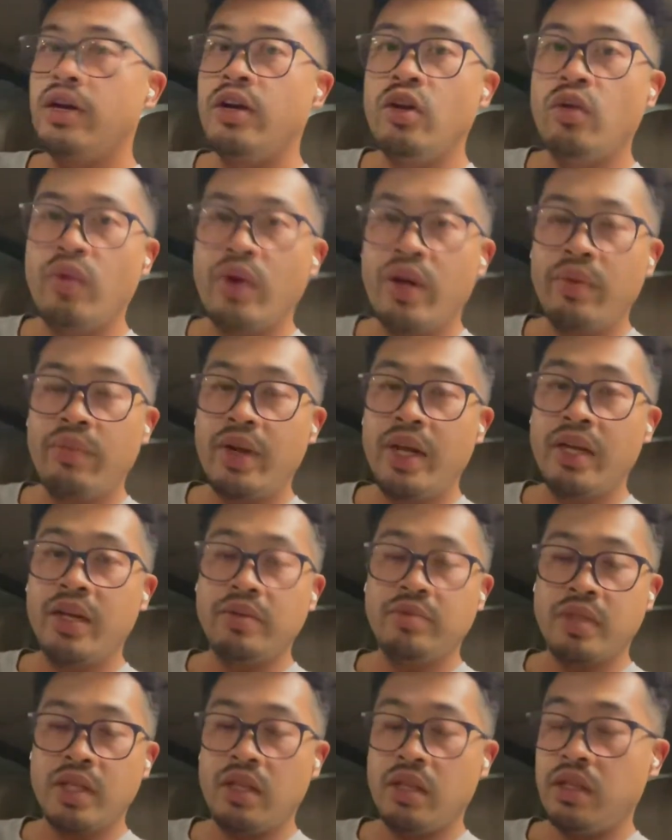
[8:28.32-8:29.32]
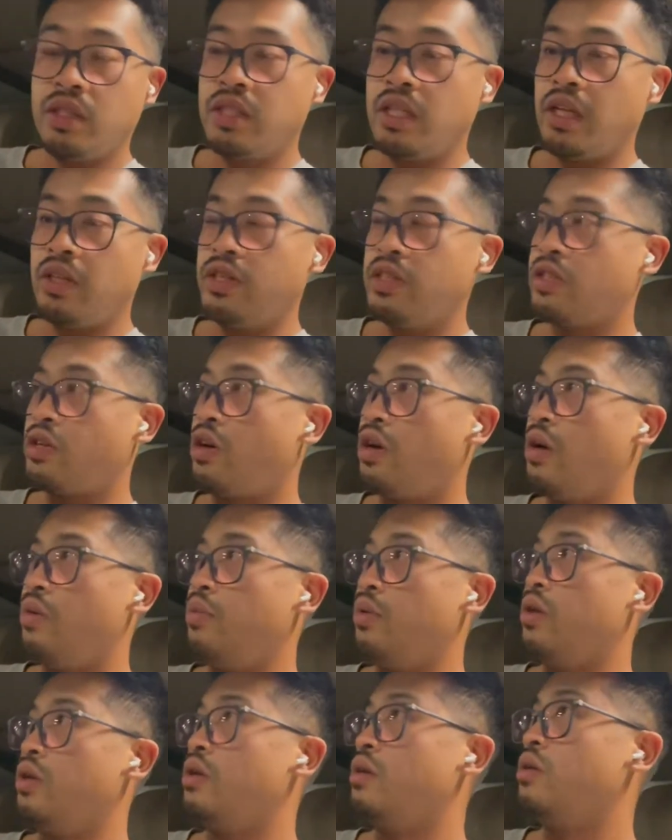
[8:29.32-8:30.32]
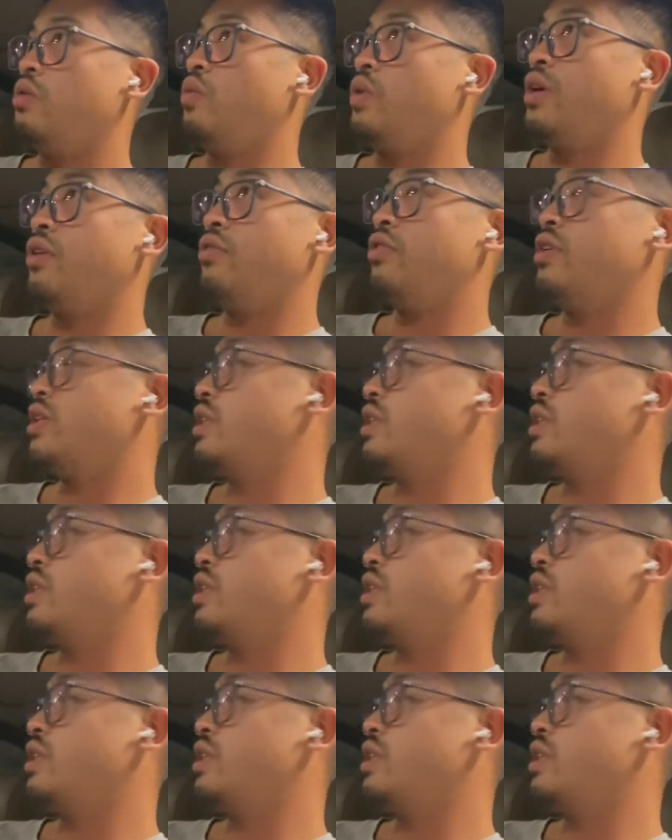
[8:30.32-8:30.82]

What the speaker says: know when I'm gonna end up selling this car, but whenever it